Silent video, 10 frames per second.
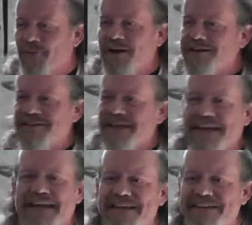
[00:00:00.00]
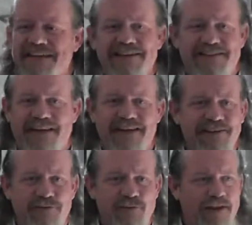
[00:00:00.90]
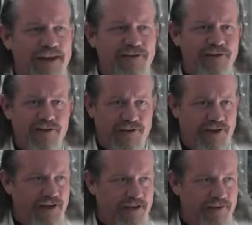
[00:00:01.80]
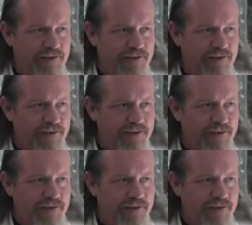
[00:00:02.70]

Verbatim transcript: What's the easiest Sunday school answer you can give?